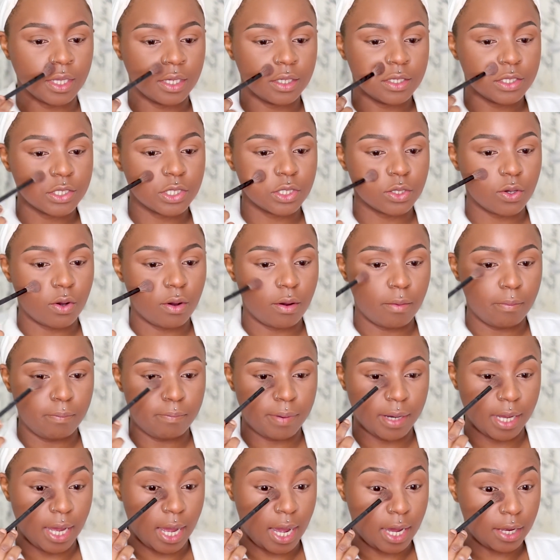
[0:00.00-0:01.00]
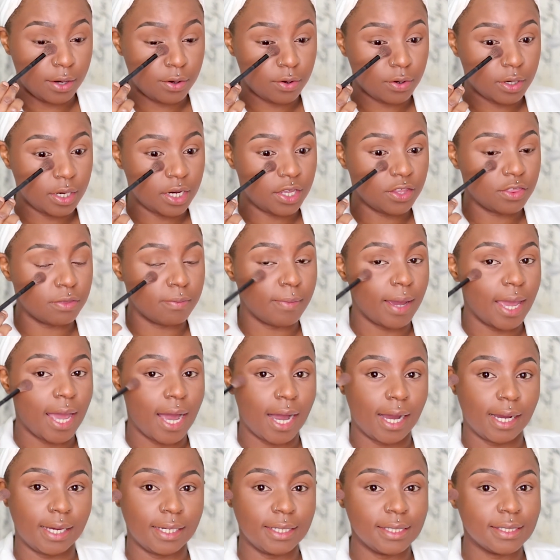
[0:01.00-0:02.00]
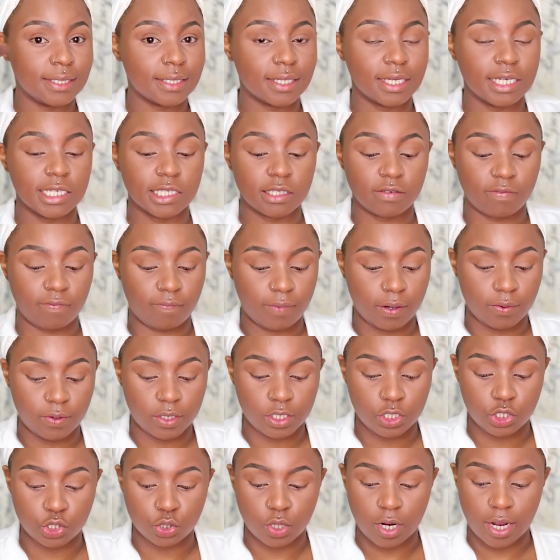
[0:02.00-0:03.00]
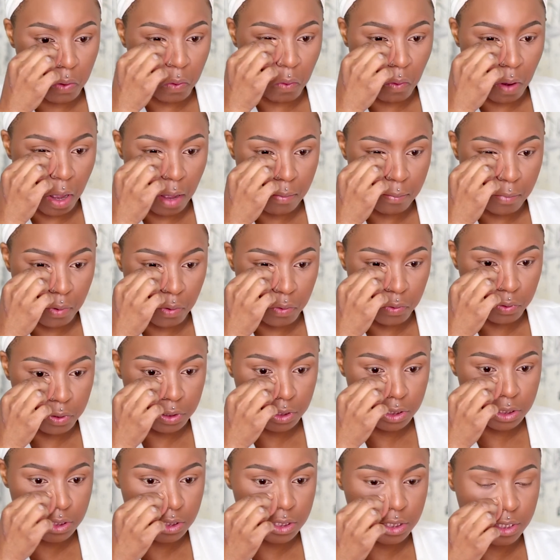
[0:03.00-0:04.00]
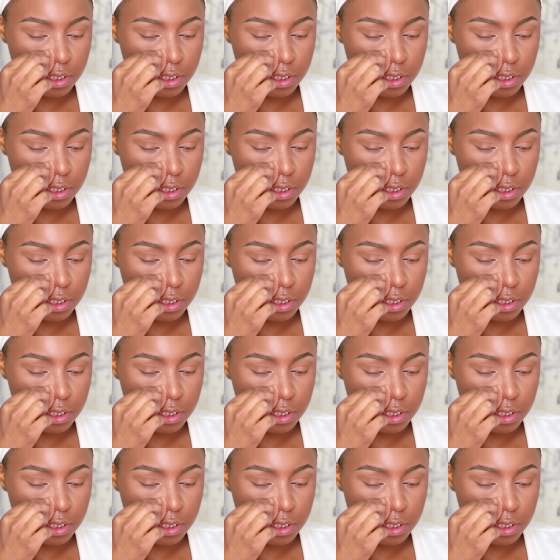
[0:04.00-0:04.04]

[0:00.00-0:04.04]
So, but underneath my eyes is very dry. So I'm only